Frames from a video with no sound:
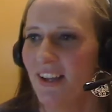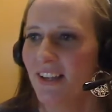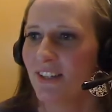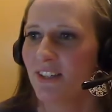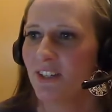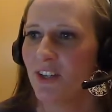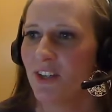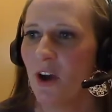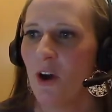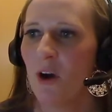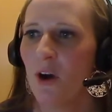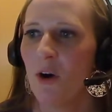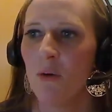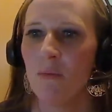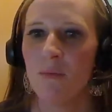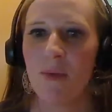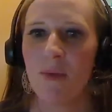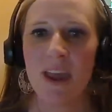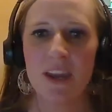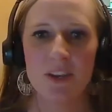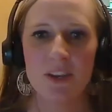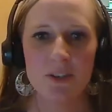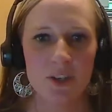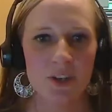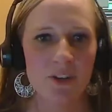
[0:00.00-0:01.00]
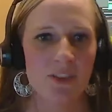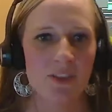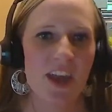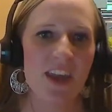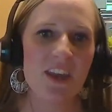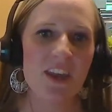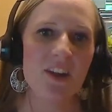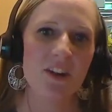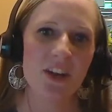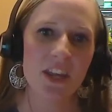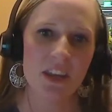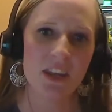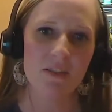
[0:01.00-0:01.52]
So make sure
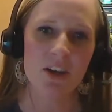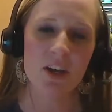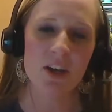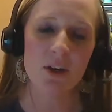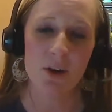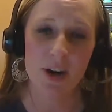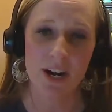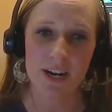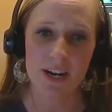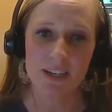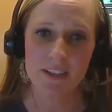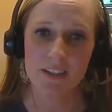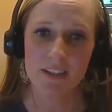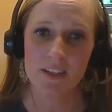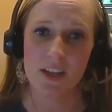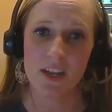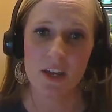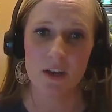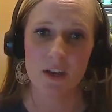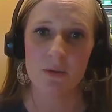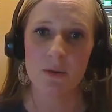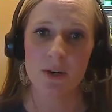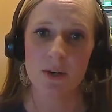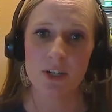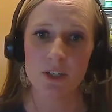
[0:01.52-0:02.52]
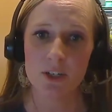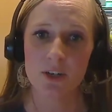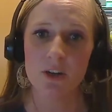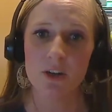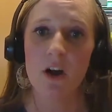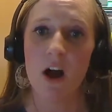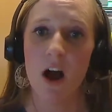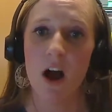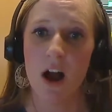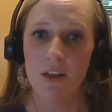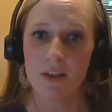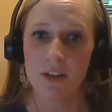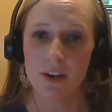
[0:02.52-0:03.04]
that you're giving credit to the
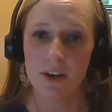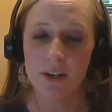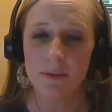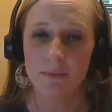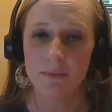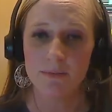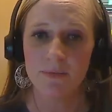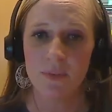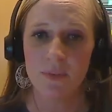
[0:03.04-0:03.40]
original author.